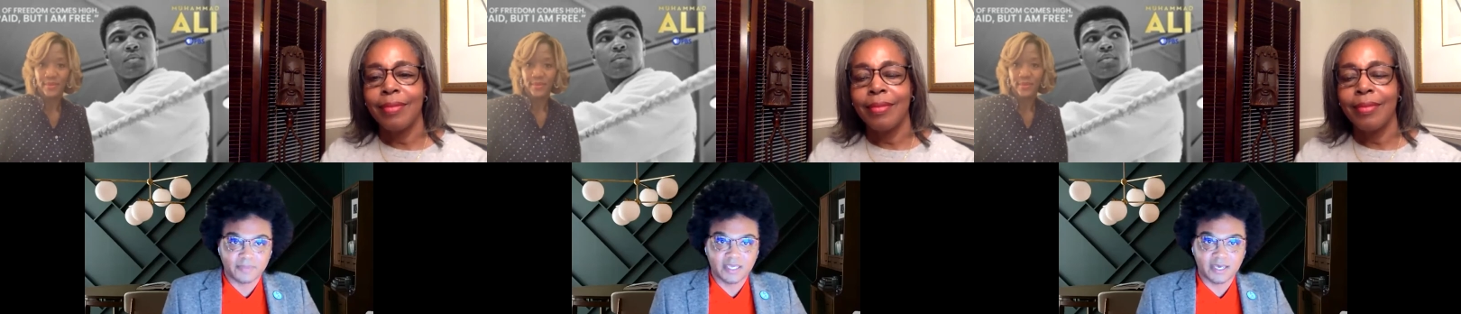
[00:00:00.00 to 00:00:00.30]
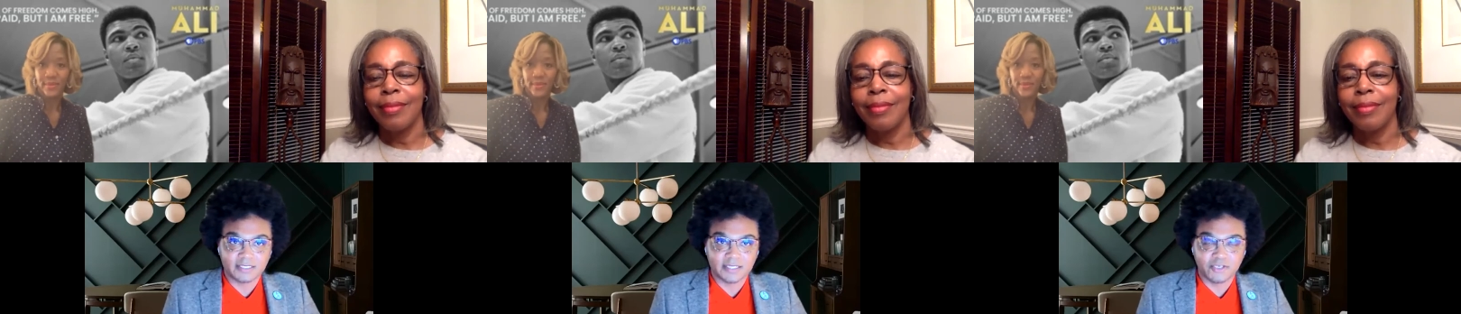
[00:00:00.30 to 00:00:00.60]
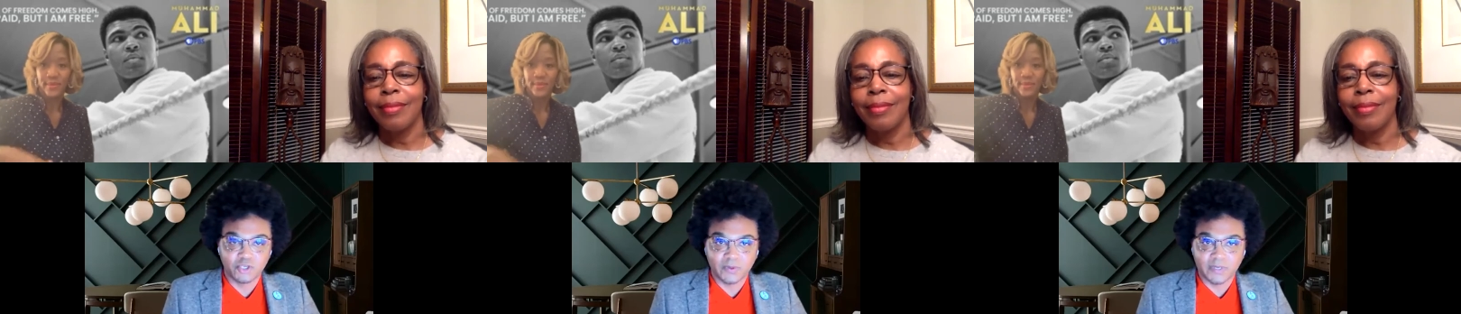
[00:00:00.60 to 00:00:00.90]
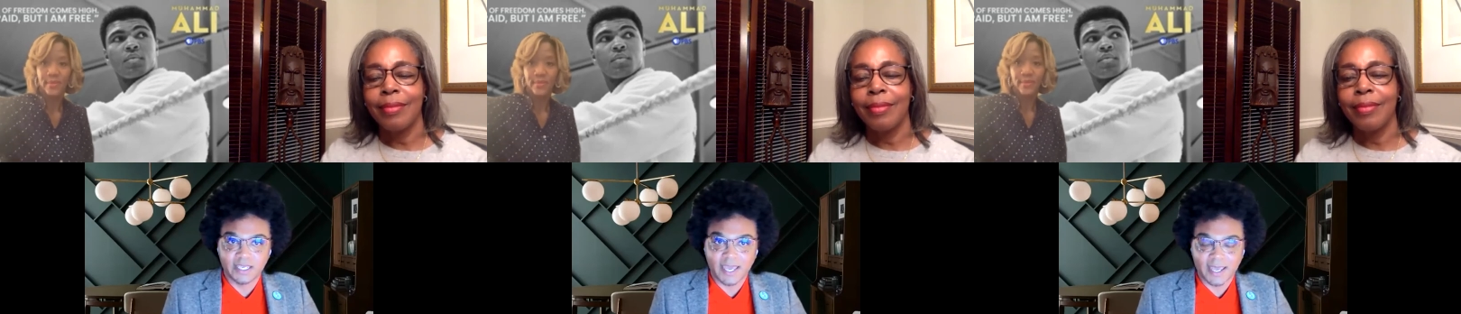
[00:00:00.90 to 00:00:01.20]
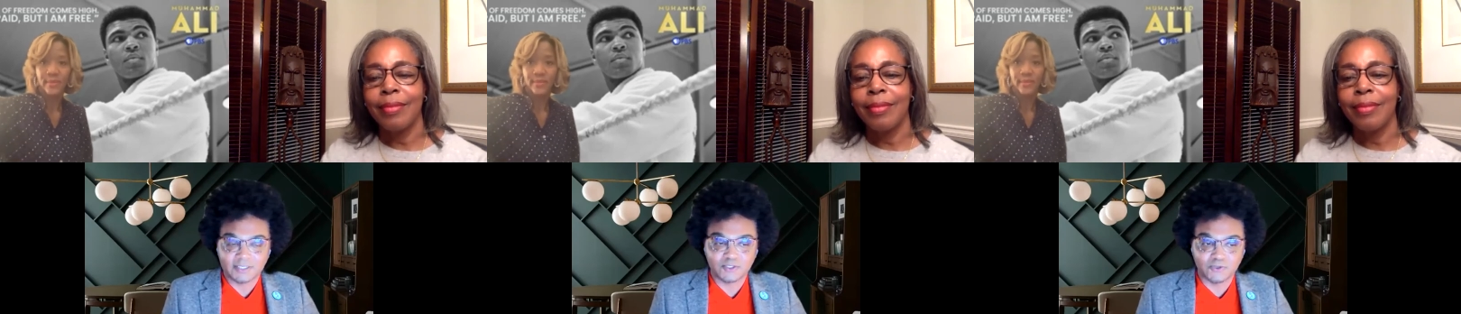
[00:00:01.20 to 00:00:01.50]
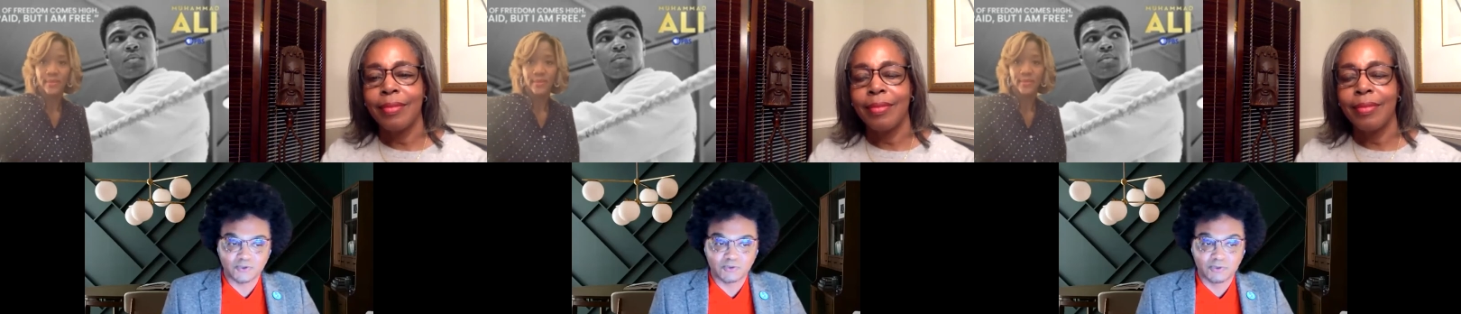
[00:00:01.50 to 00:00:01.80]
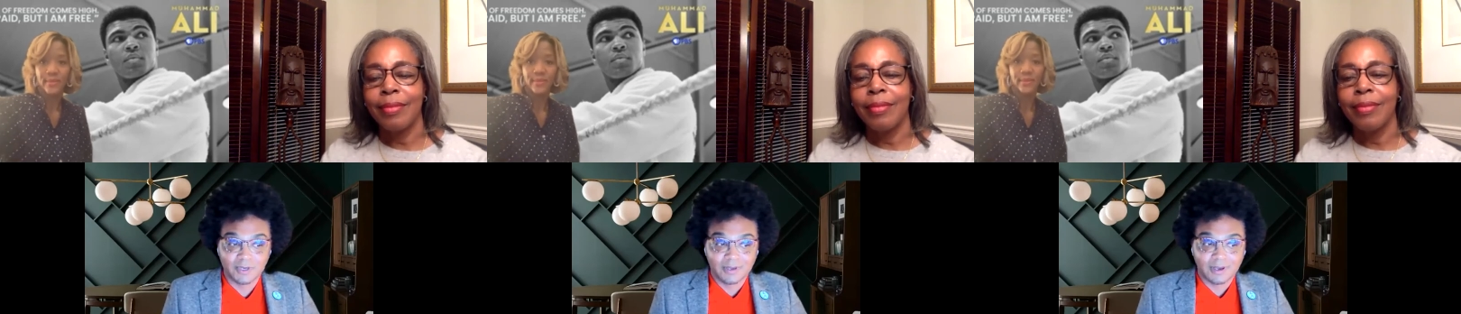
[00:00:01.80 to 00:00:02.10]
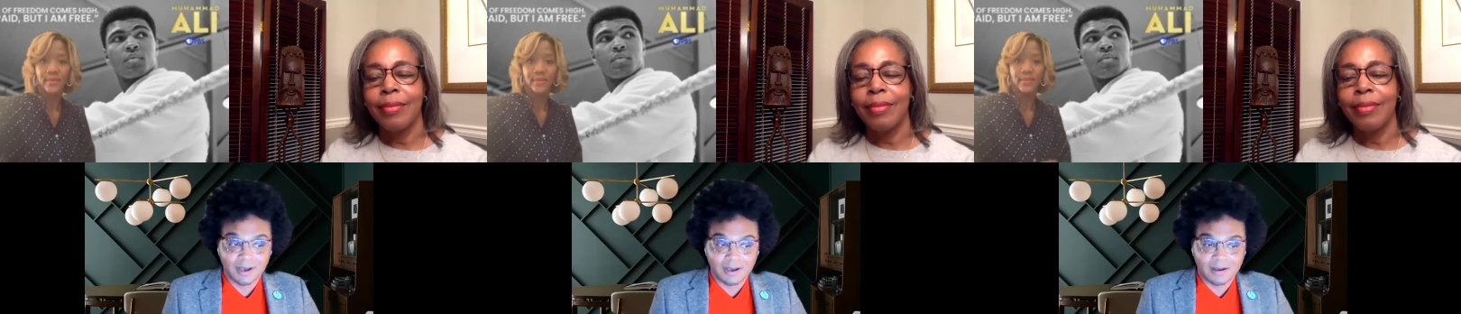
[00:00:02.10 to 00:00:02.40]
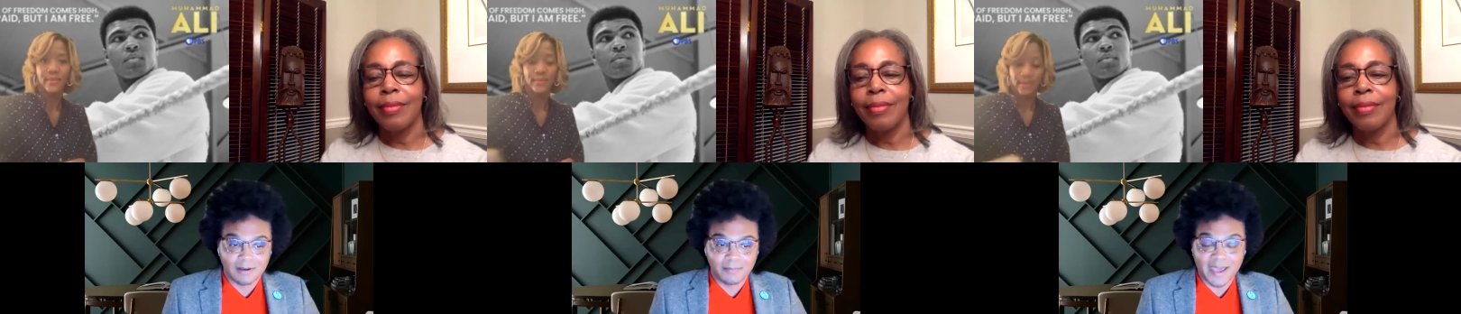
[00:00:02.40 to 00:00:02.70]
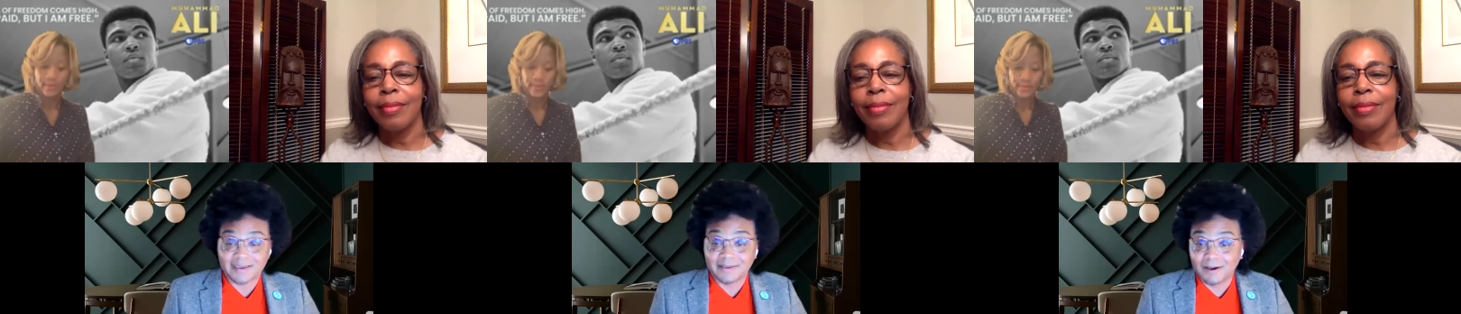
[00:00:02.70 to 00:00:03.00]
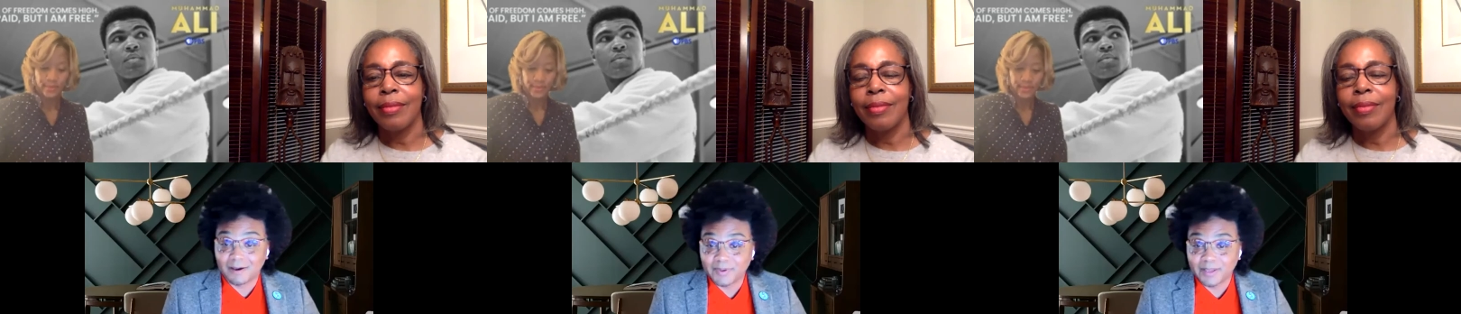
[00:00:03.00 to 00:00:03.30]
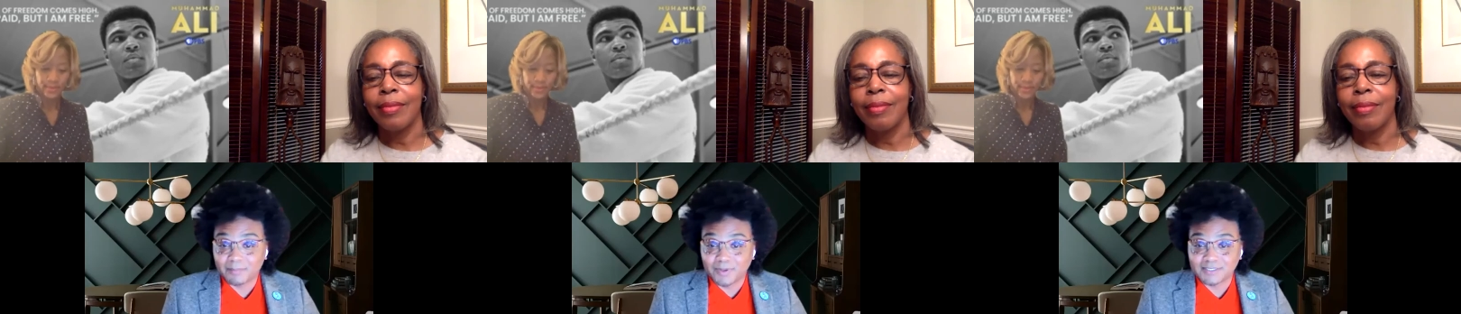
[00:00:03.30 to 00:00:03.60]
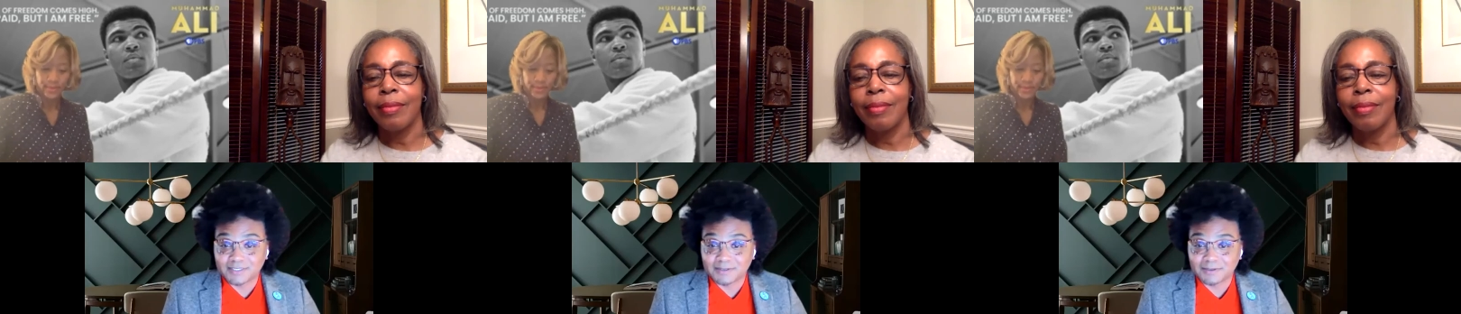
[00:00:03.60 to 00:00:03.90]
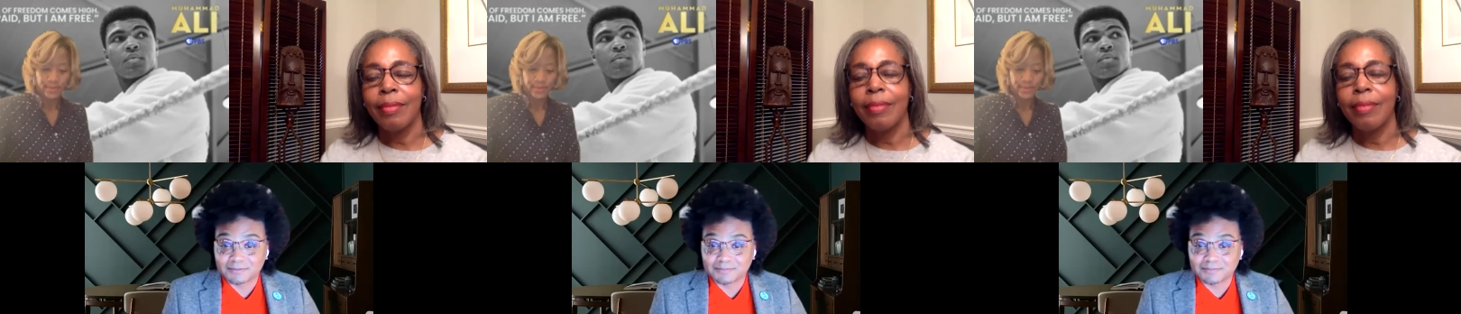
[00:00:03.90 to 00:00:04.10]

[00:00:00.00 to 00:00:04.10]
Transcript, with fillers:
Speaker 1: I think because of that, knew he had to uh, back it up and put